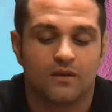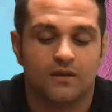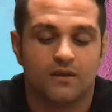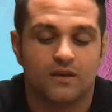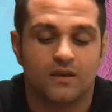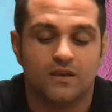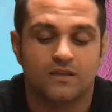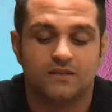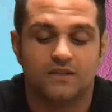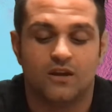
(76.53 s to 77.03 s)

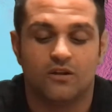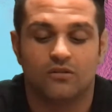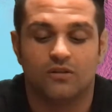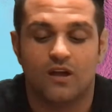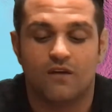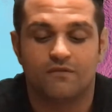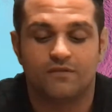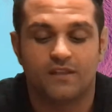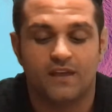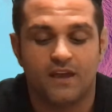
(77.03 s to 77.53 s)
Is there
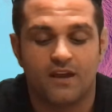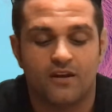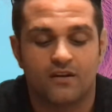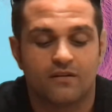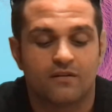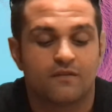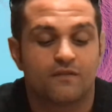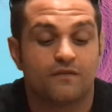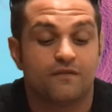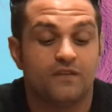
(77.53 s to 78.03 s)
love
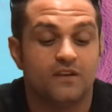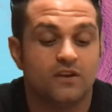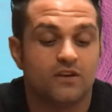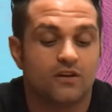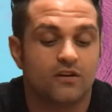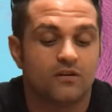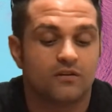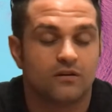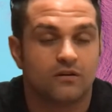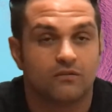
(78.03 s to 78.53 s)
there,
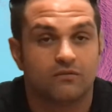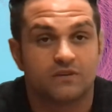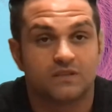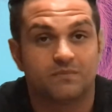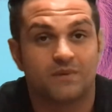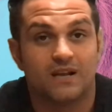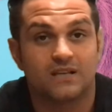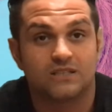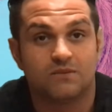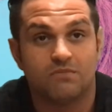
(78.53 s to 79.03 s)
fear,
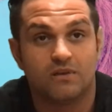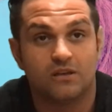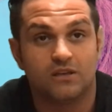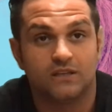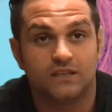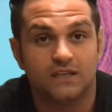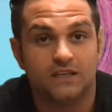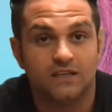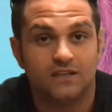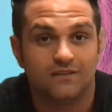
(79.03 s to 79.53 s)

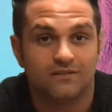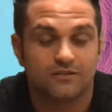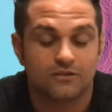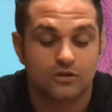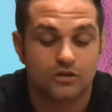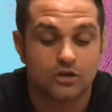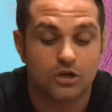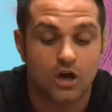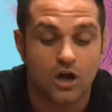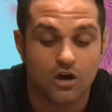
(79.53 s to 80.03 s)
responsibility,
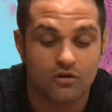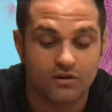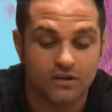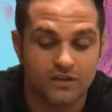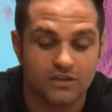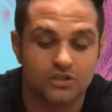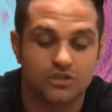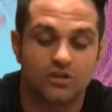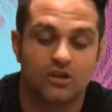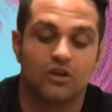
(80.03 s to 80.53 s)

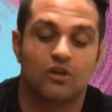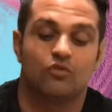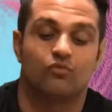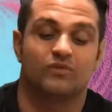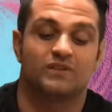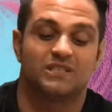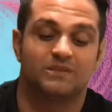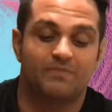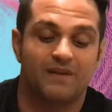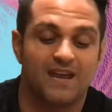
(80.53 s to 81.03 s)
courage,
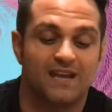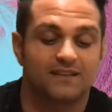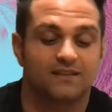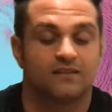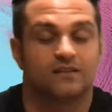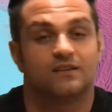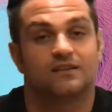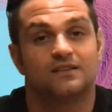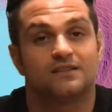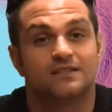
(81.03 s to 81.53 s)
respect,
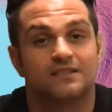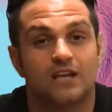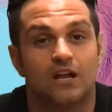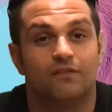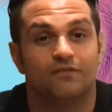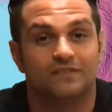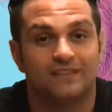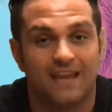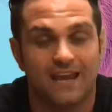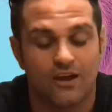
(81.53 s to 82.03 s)

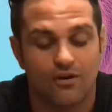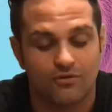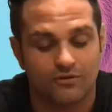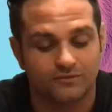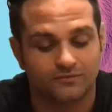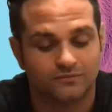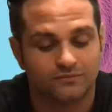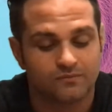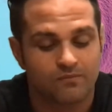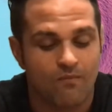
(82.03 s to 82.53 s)
self
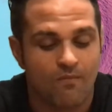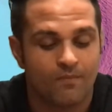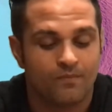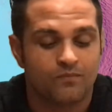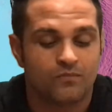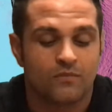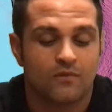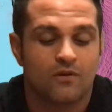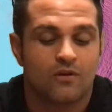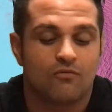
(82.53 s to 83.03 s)
doubt?
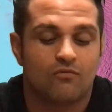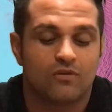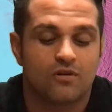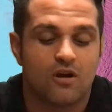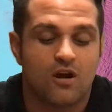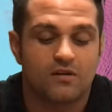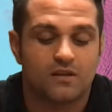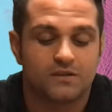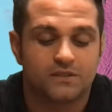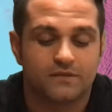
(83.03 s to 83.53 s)

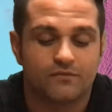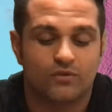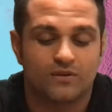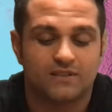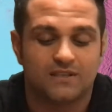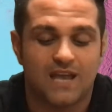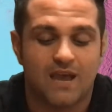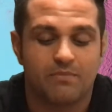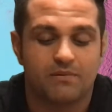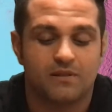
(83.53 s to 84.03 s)
Regardless of
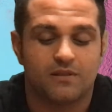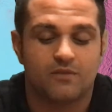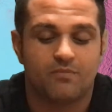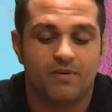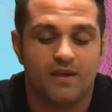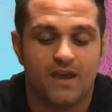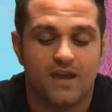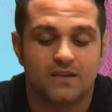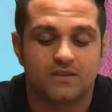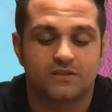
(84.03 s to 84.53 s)
what's happened in
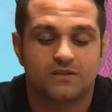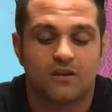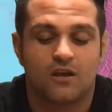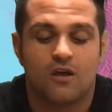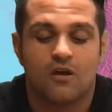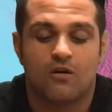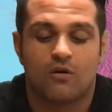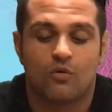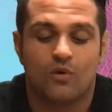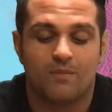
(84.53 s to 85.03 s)
the past,
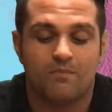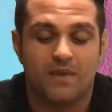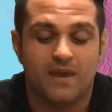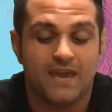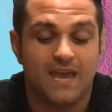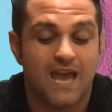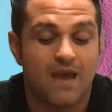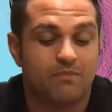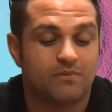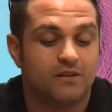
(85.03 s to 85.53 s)
what may
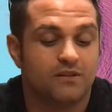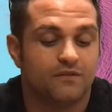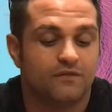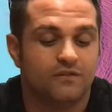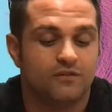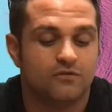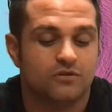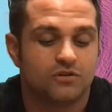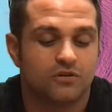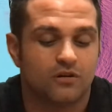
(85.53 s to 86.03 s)
happen in the
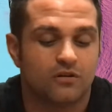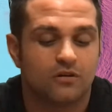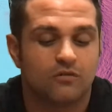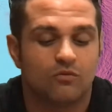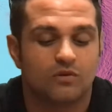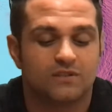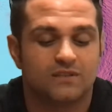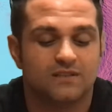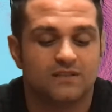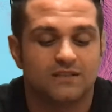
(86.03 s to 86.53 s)
future,
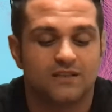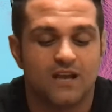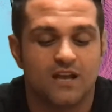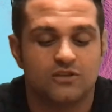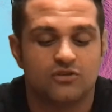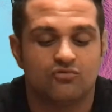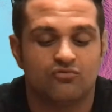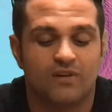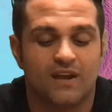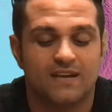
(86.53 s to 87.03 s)
what's inside
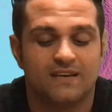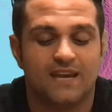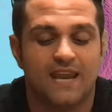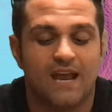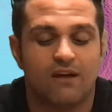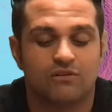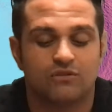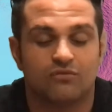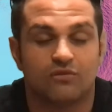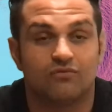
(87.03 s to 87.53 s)
you right
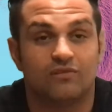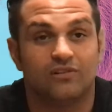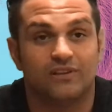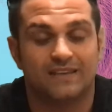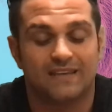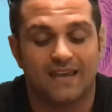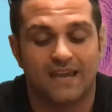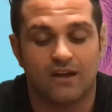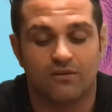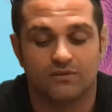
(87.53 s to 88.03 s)
now is what
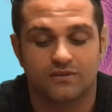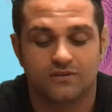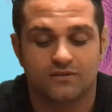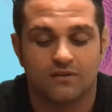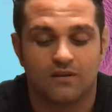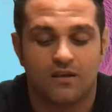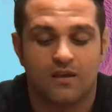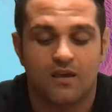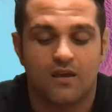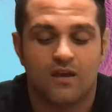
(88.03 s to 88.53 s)
really counts.
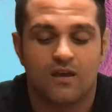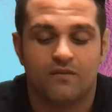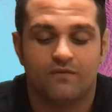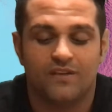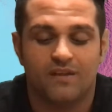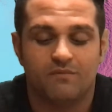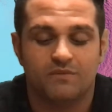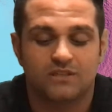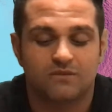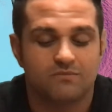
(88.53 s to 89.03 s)

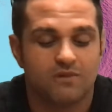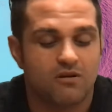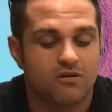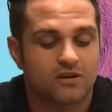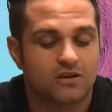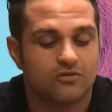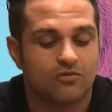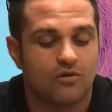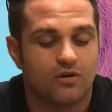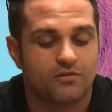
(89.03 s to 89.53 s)
Famous
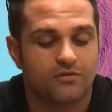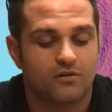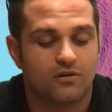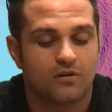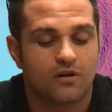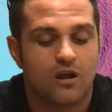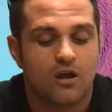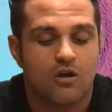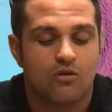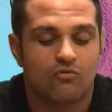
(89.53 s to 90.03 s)
American
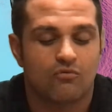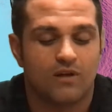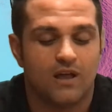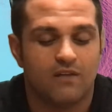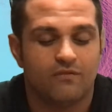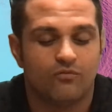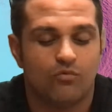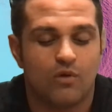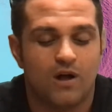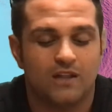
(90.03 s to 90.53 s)
author
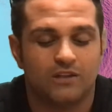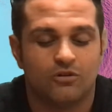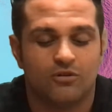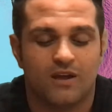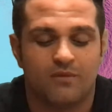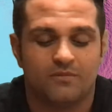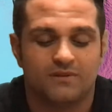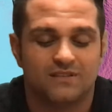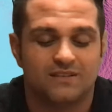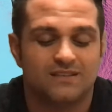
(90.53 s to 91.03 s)
Ralph Waldo
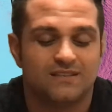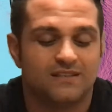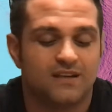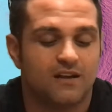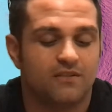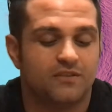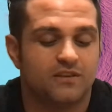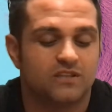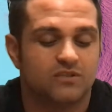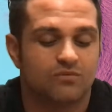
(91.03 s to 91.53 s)
Emerson
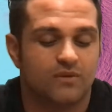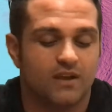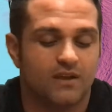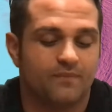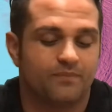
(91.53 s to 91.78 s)
said this way,